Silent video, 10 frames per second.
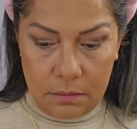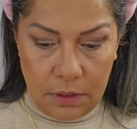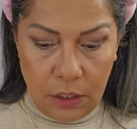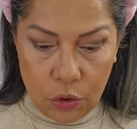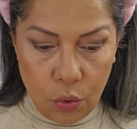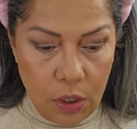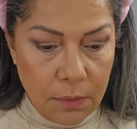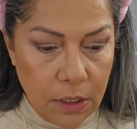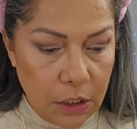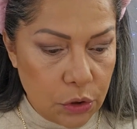That's all
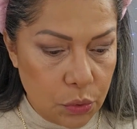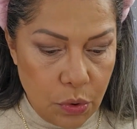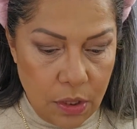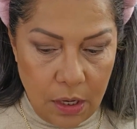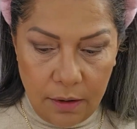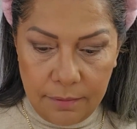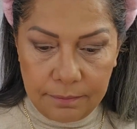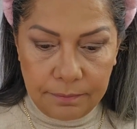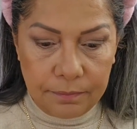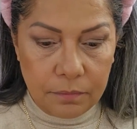I'm gonna do there.
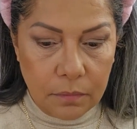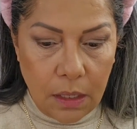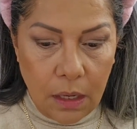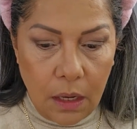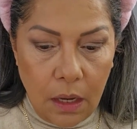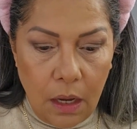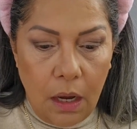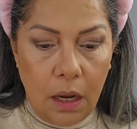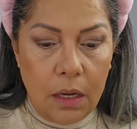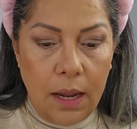
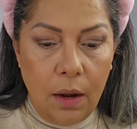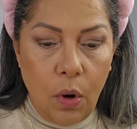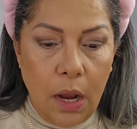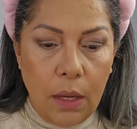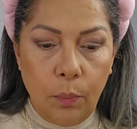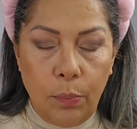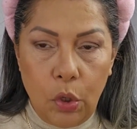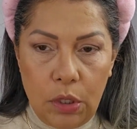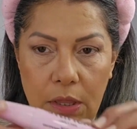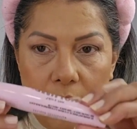Now I
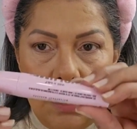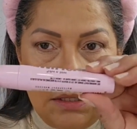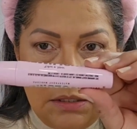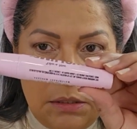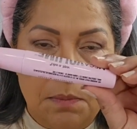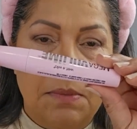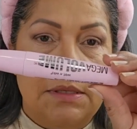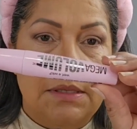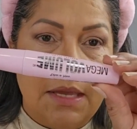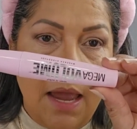bought this
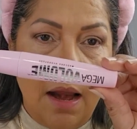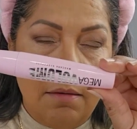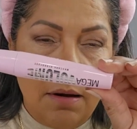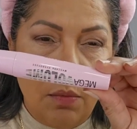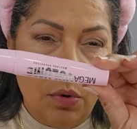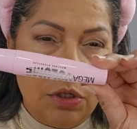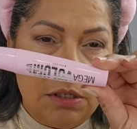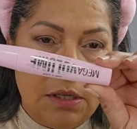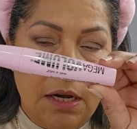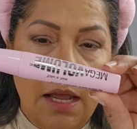mascara, which
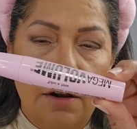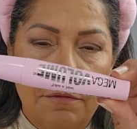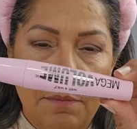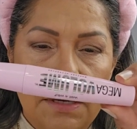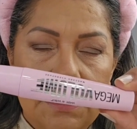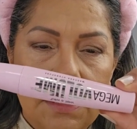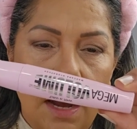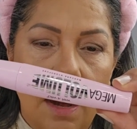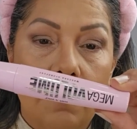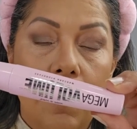is an e.l.f.
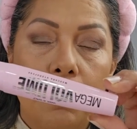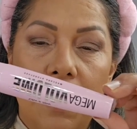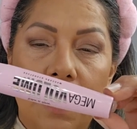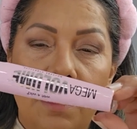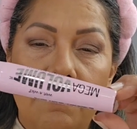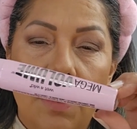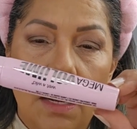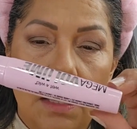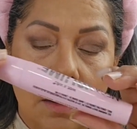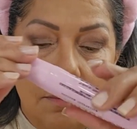mascara, Mega
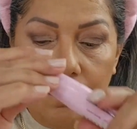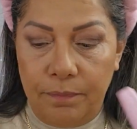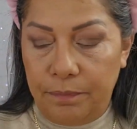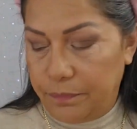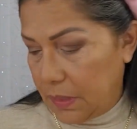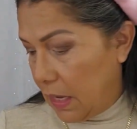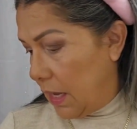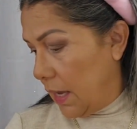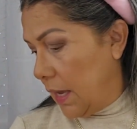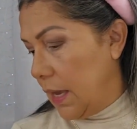Volume,
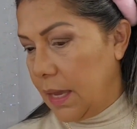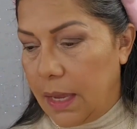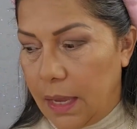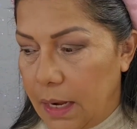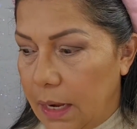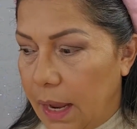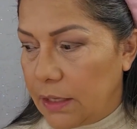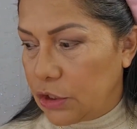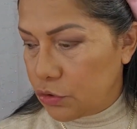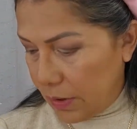and
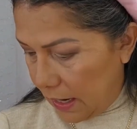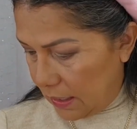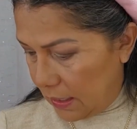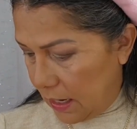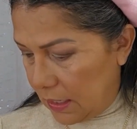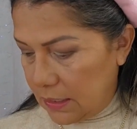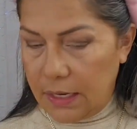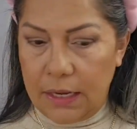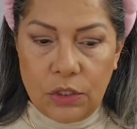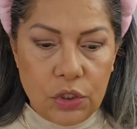I tried it on
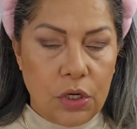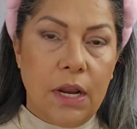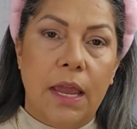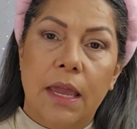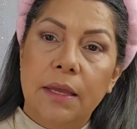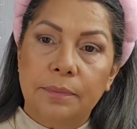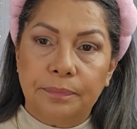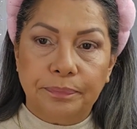yesterday,